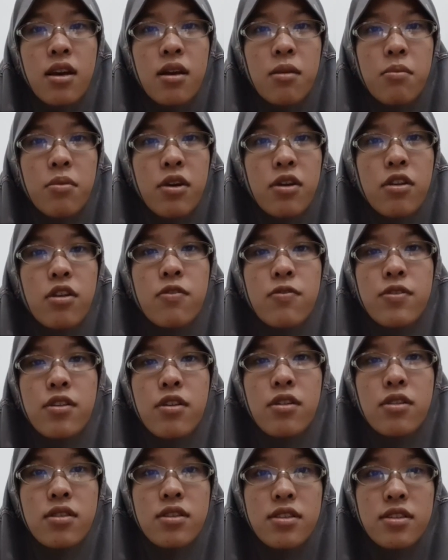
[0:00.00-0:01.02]
But
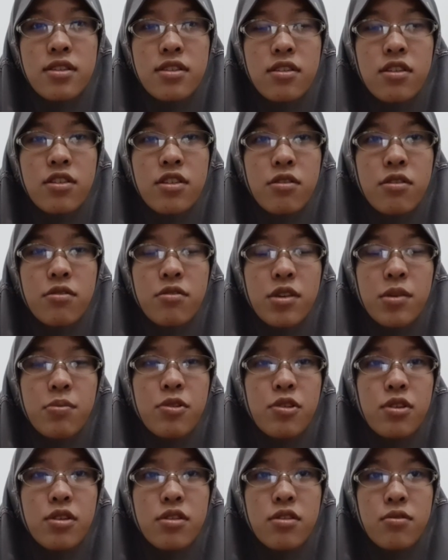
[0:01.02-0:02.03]
overall, this study
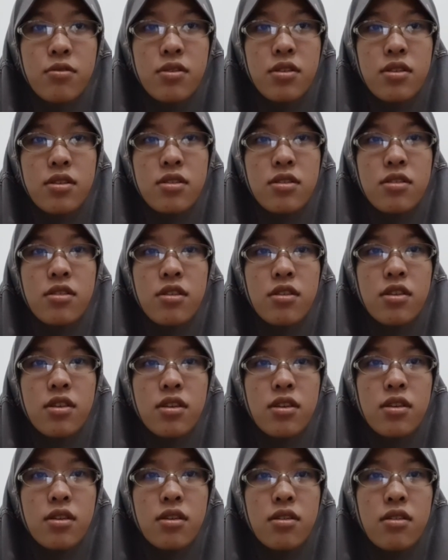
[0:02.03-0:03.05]
contributed to the
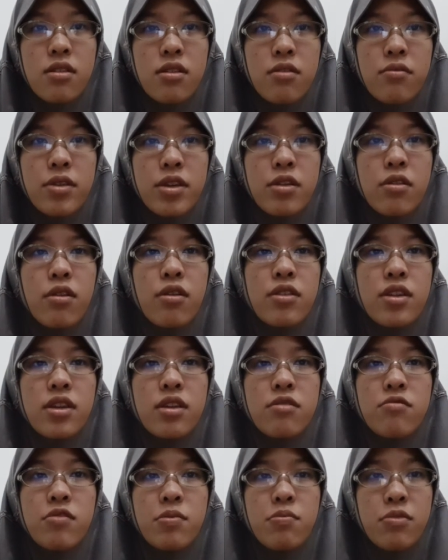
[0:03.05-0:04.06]
study regarding
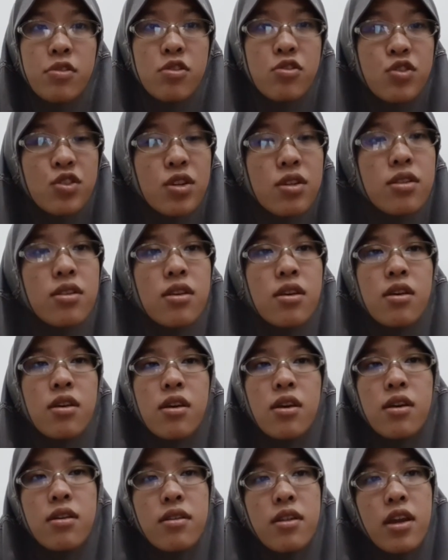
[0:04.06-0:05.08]
attribution,
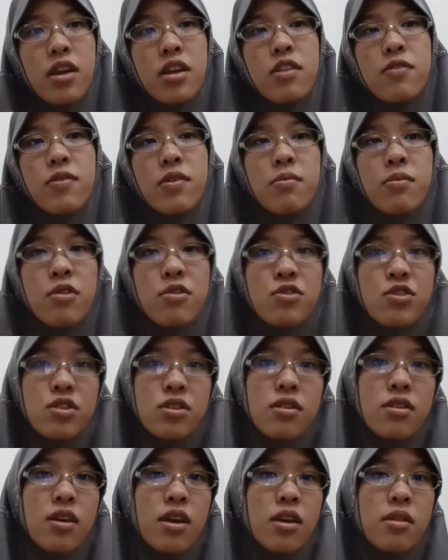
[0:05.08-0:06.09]
negative
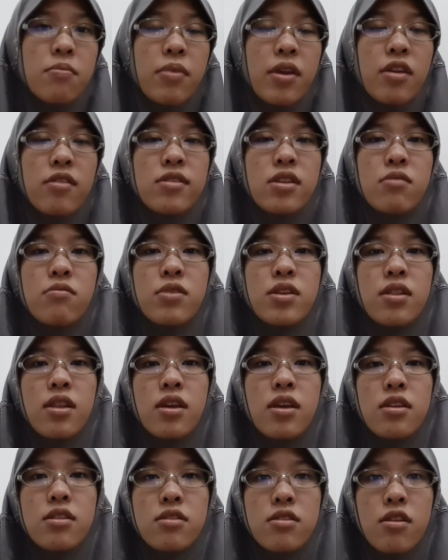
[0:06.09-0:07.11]
emotion, and
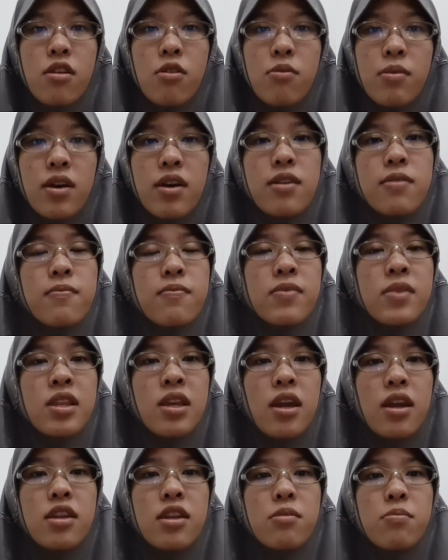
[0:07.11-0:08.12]
parenting-related trauma,
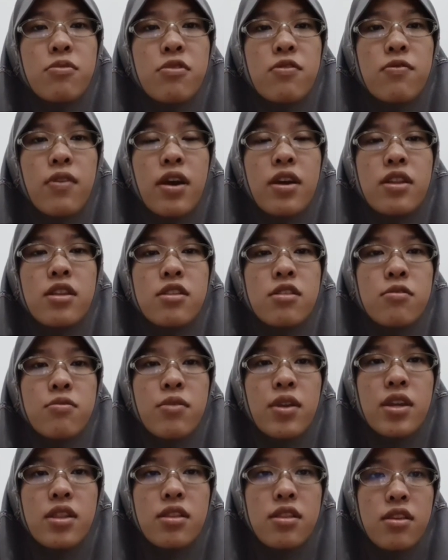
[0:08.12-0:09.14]
and it provided
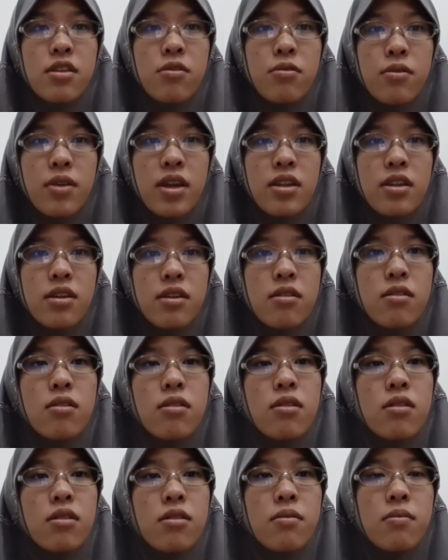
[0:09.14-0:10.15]
great
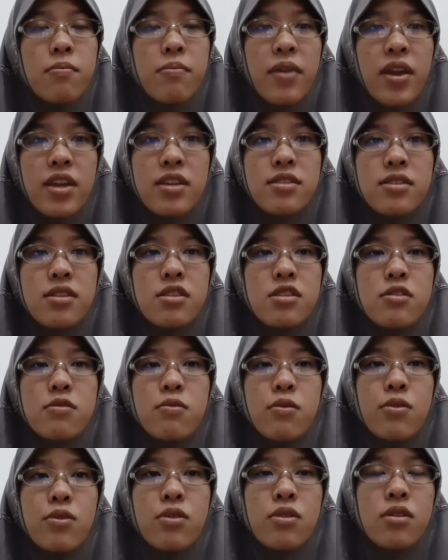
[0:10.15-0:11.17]
theoretical basis
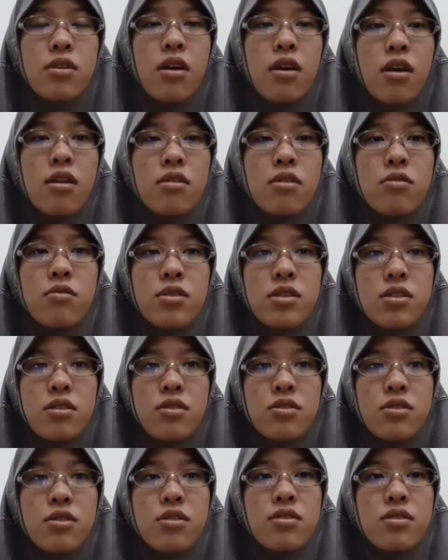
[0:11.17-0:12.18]
for other
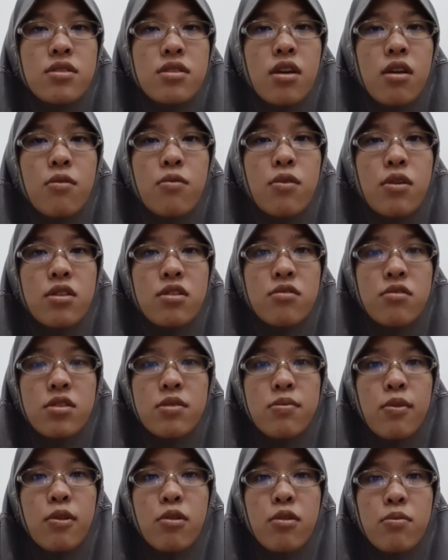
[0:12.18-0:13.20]
researchers that want to
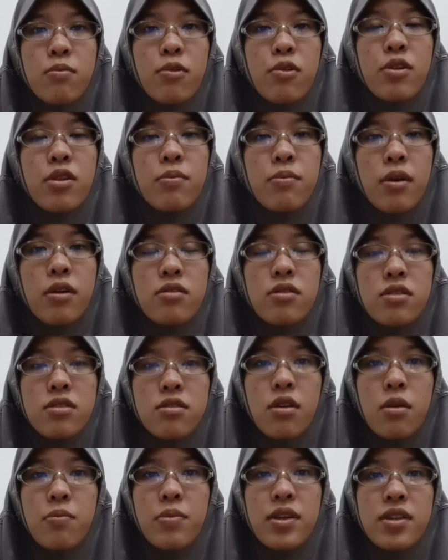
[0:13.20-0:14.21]
explore more about these
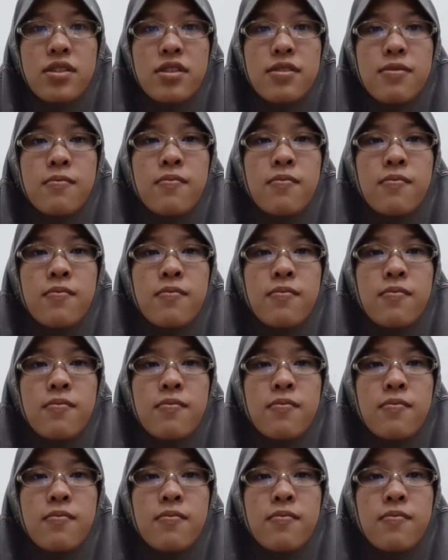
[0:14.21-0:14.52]
topics.